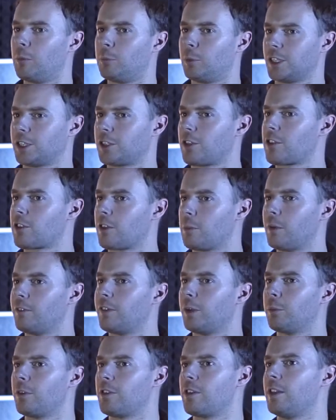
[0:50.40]
Which some
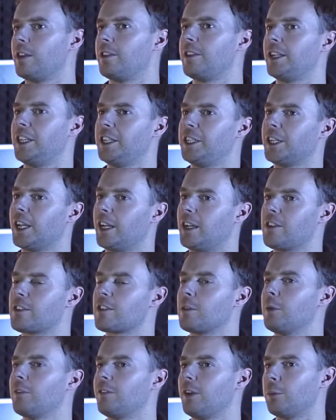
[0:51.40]
of it was in DJing,
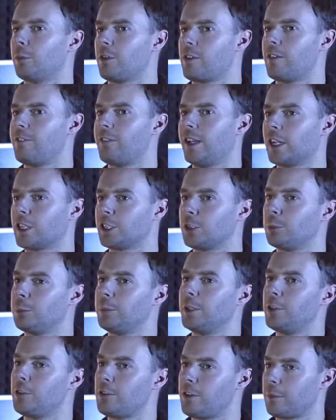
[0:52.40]
some of it was in the actual
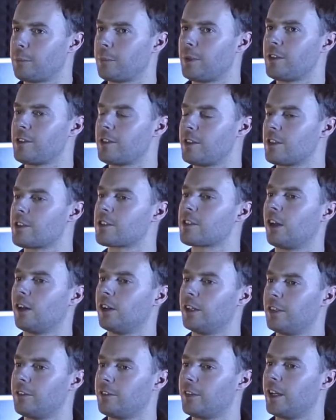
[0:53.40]
music business
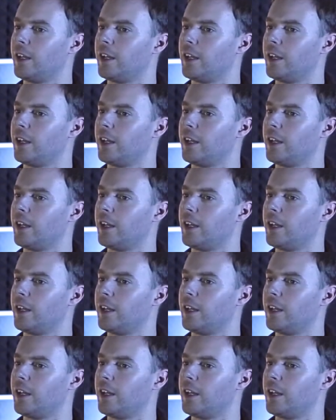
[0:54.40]
side of